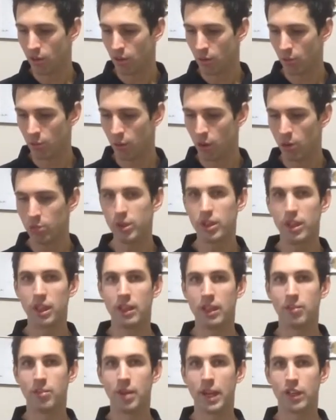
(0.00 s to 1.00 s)
What we
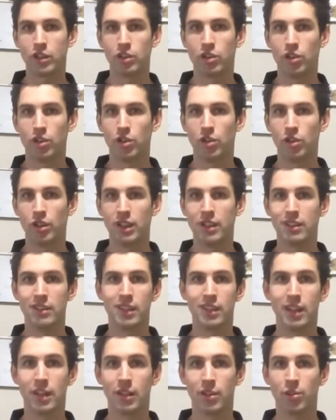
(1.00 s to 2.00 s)
need to make sure is
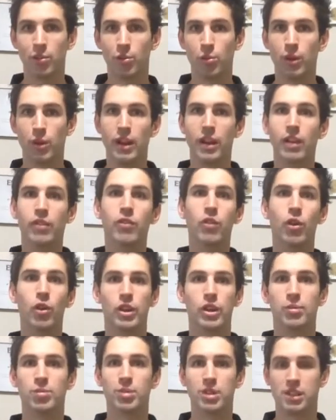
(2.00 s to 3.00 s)
that we're
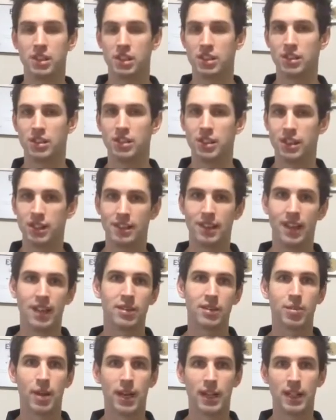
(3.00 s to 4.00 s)
avoiding positions that
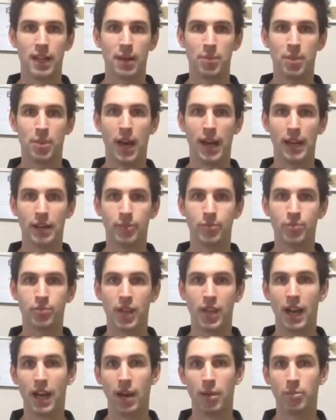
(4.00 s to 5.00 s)
exacerbate that pain.
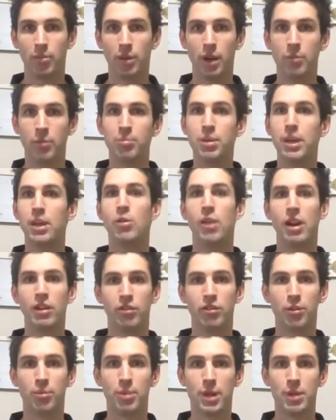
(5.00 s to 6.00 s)
Big one
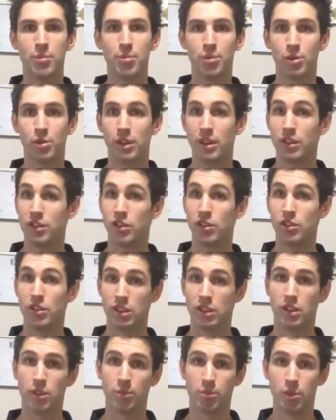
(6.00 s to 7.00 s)
for people is
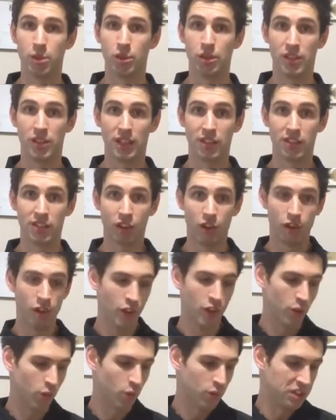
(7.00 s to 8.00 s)
using a computer desk. So
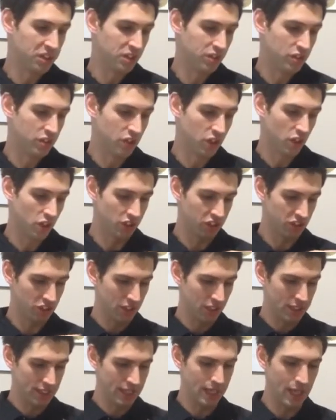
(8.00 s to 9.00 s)
when you've got
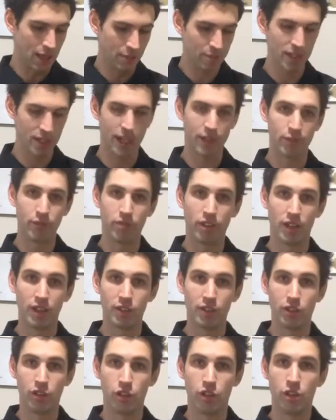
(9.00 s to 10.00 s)
the arms out in front
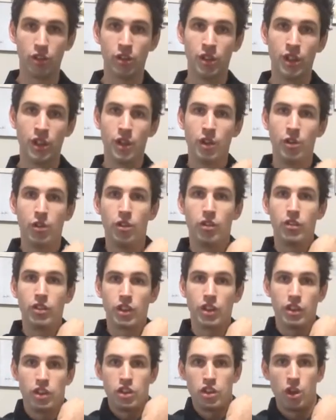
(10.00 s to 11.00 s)
of you, we've
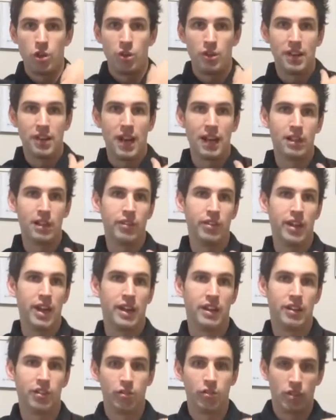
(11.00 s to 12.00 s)
got the shoulders
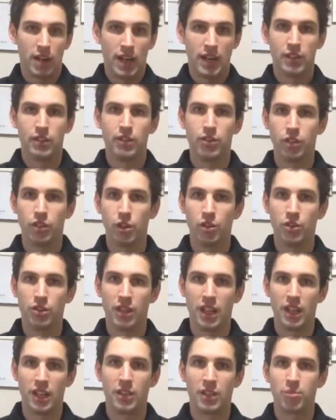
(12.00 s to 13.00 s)
elevated and rounded
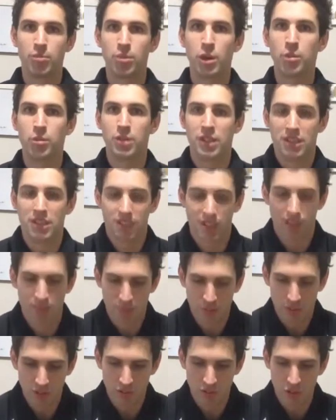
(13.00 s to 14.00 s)
forwards, probably
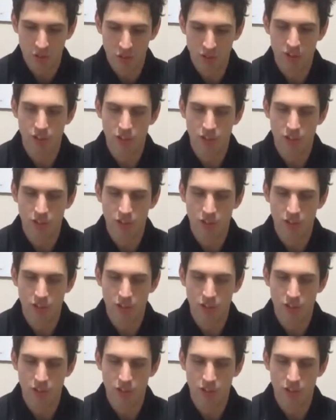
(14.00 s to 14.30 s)
slumping forward.